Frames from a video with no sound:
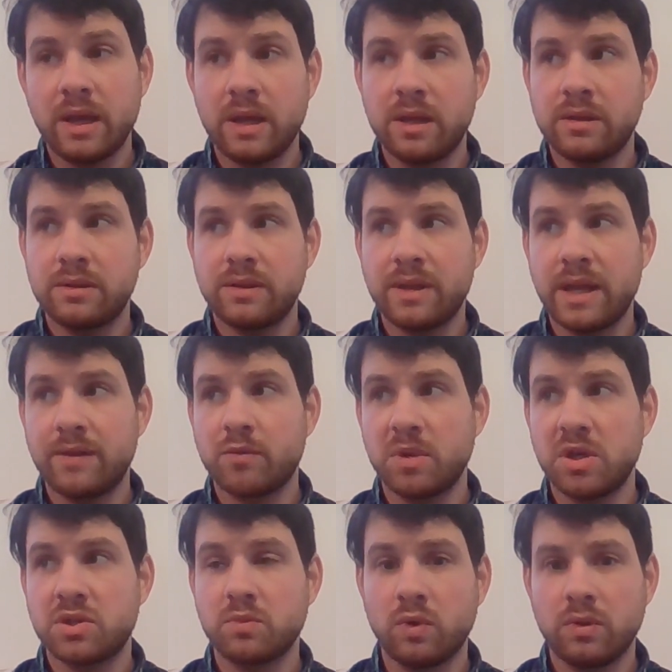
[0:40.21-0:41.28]
and that
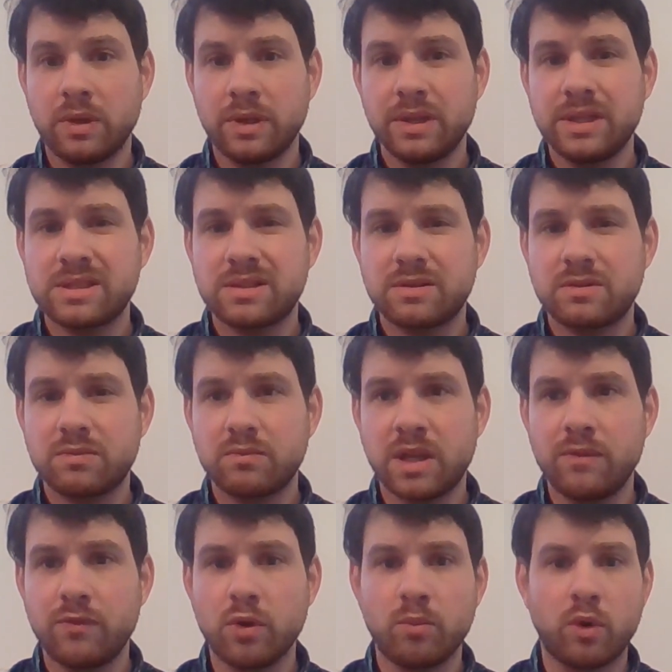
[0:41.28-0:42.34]
information will at least
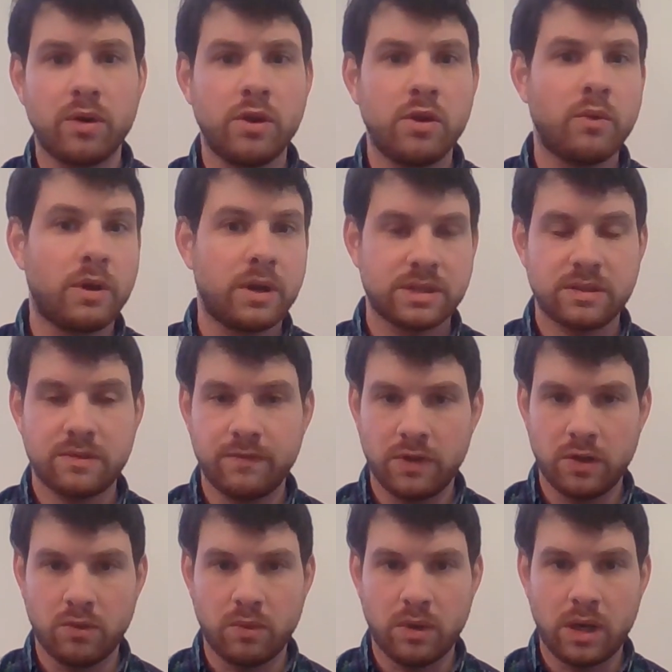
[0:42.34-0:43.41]
give you a more nuanced
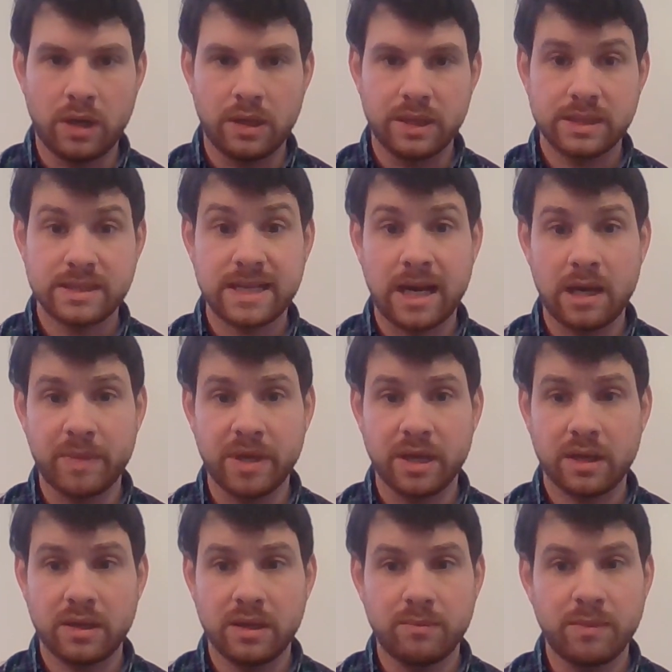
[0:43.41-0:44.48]
view on a topic,